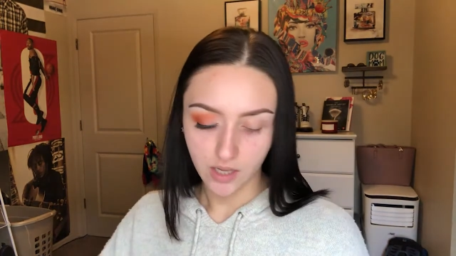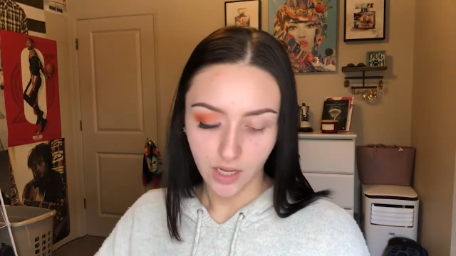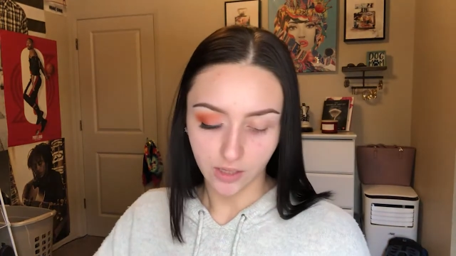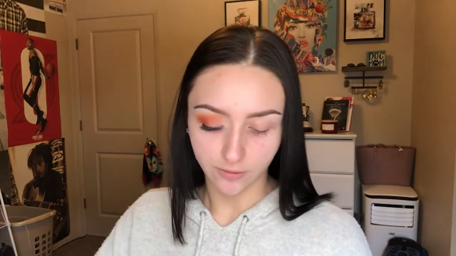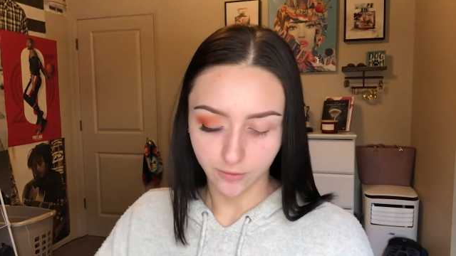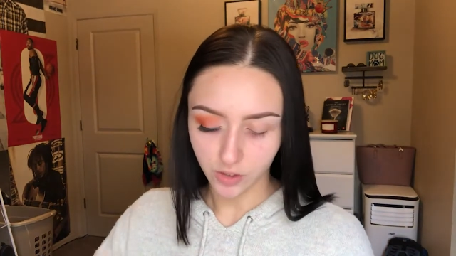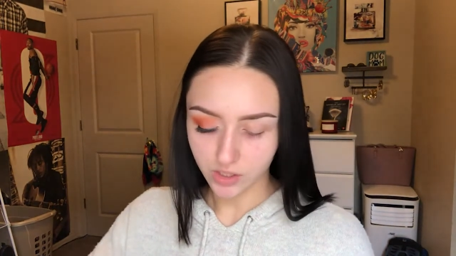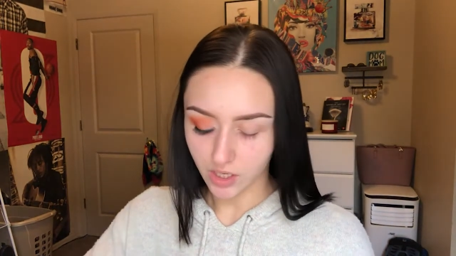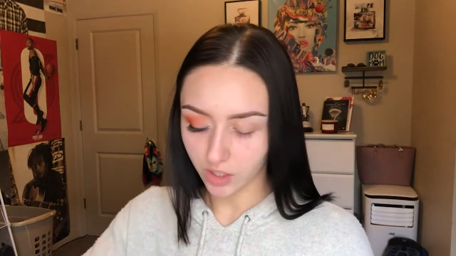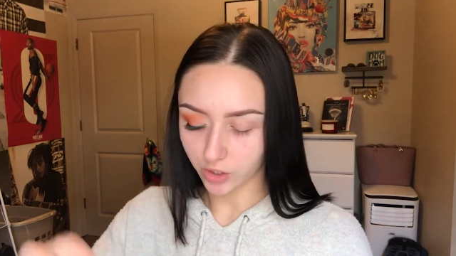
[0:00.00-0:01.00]
and the first
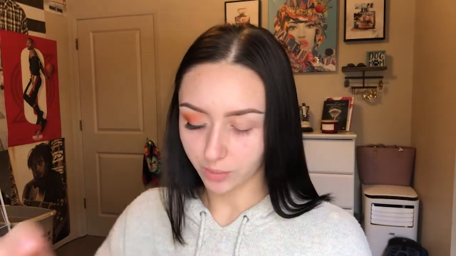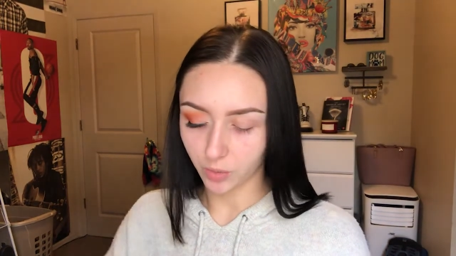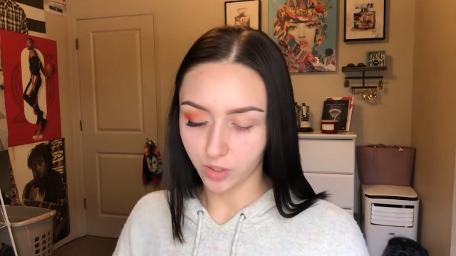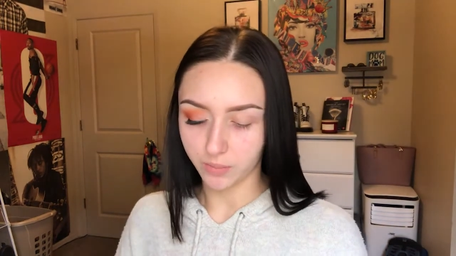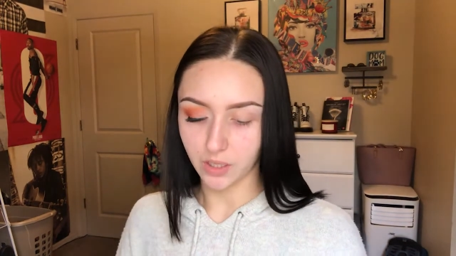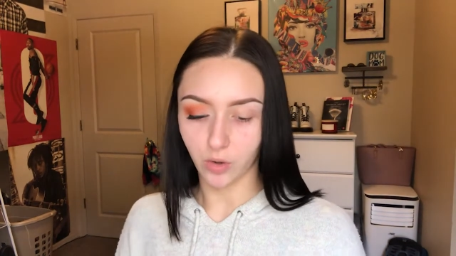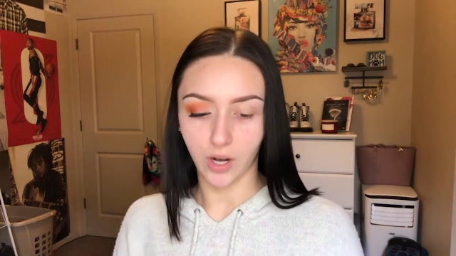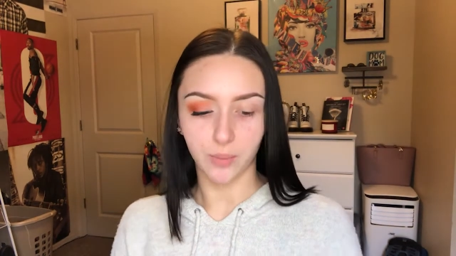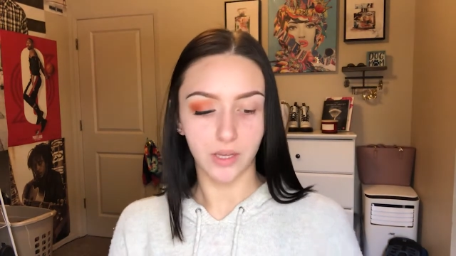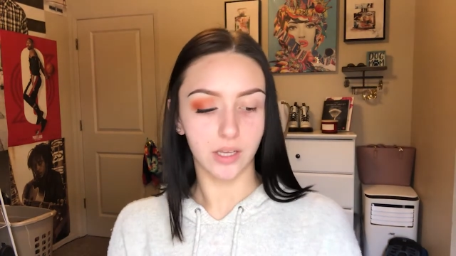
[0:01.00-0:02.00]
color I'm going to be
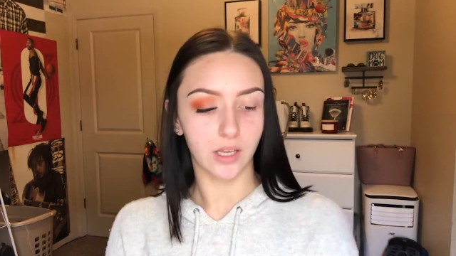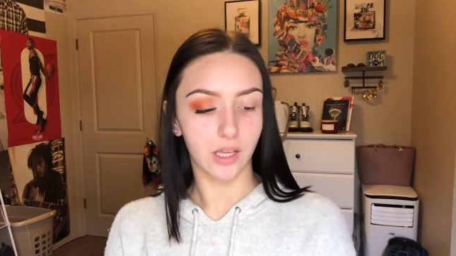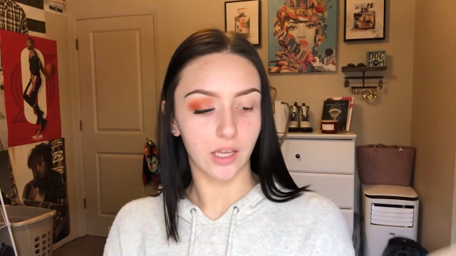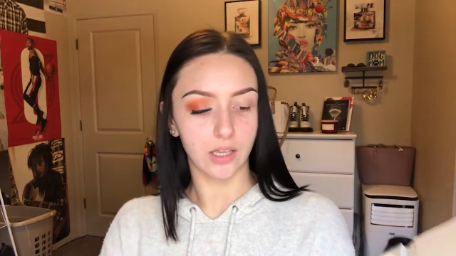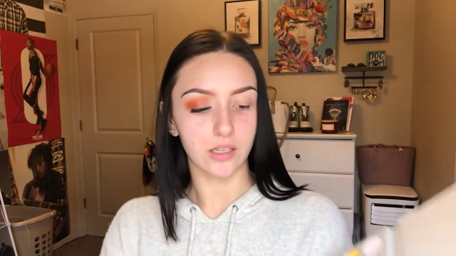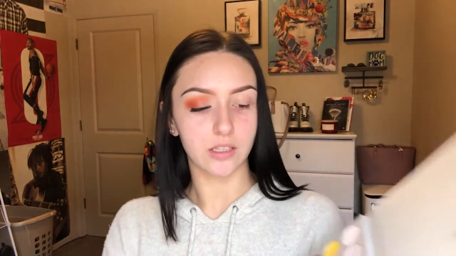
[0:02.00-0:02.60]
grabbing is